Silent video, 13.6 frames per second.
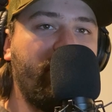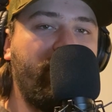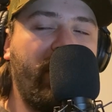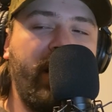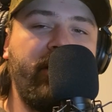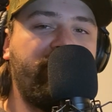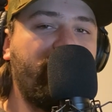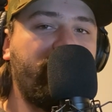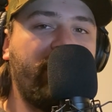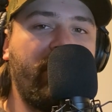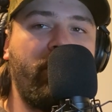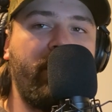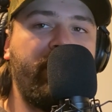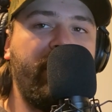But I just don't
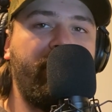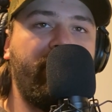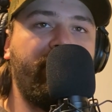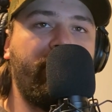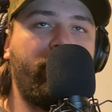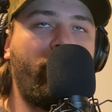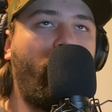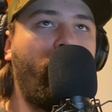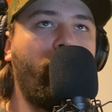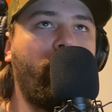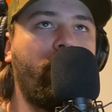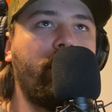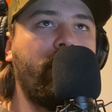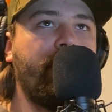get why people
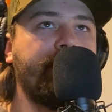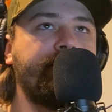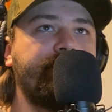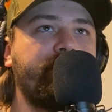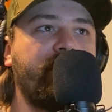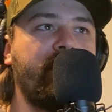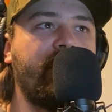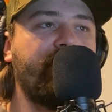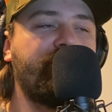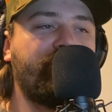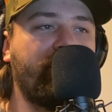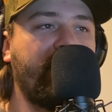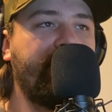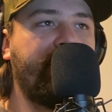record the
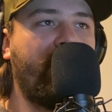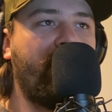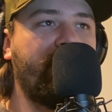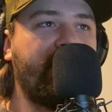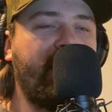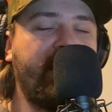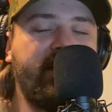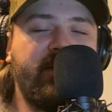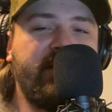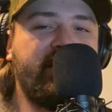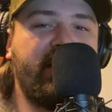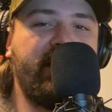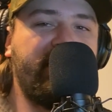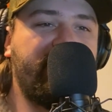tree falling. I guess they
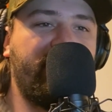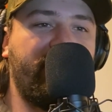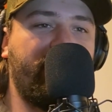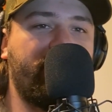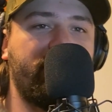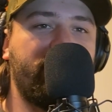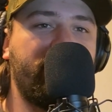send it to their